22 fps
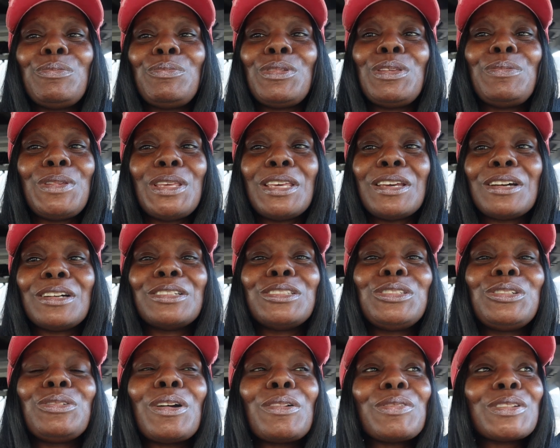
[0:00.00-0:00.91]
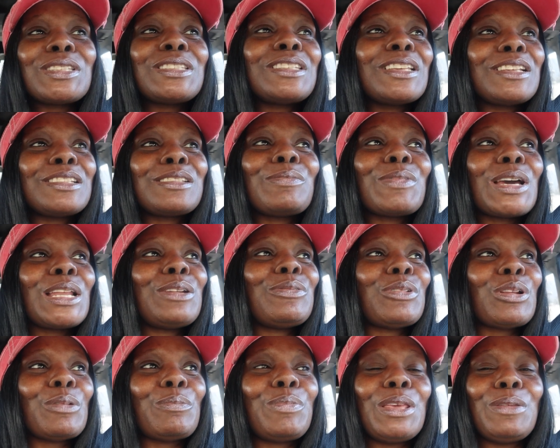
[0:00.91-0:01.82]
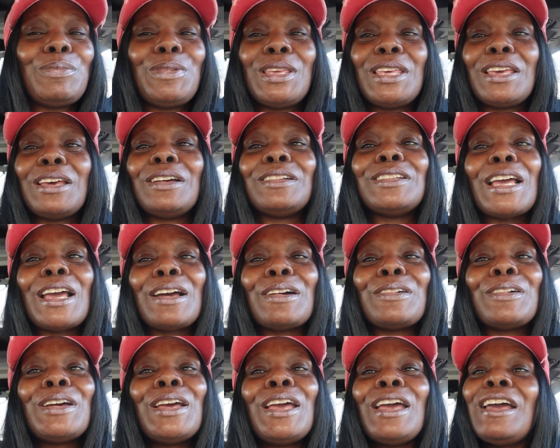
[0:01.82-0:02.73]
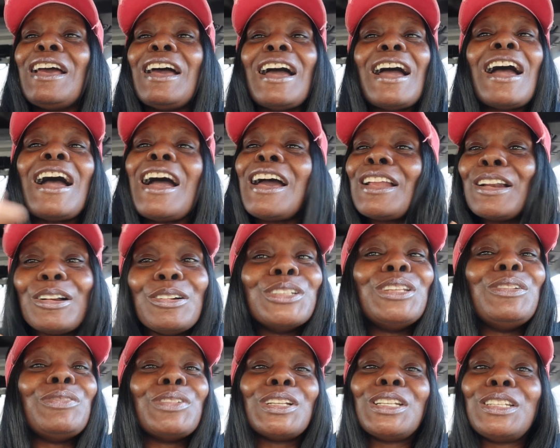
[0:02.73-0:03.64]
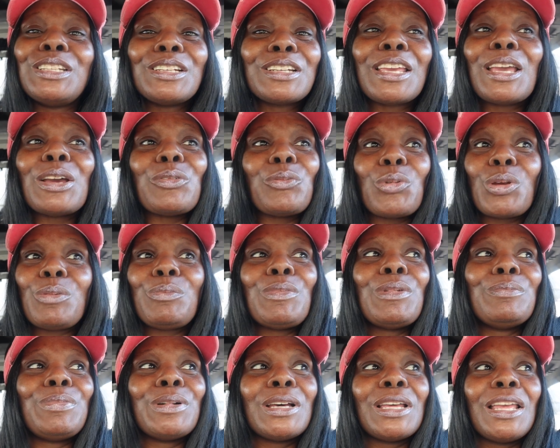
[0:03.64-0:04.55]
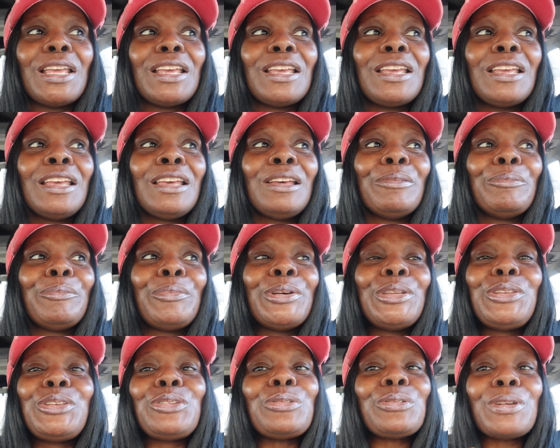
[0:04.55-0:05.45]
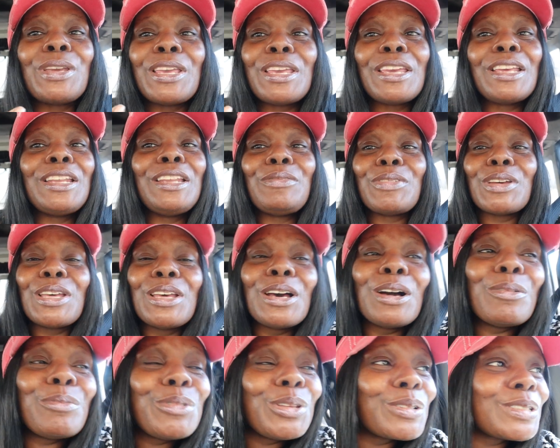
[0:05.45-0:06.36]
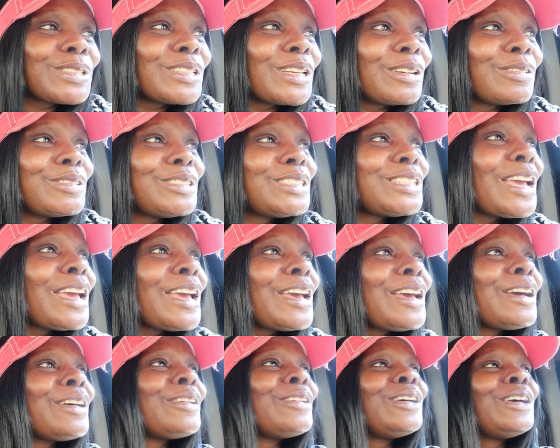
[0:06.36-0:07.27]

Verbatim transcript: BBLs. You ever see somebody with a BBL now? I don't even look at women, but but you can't even help yourself, child.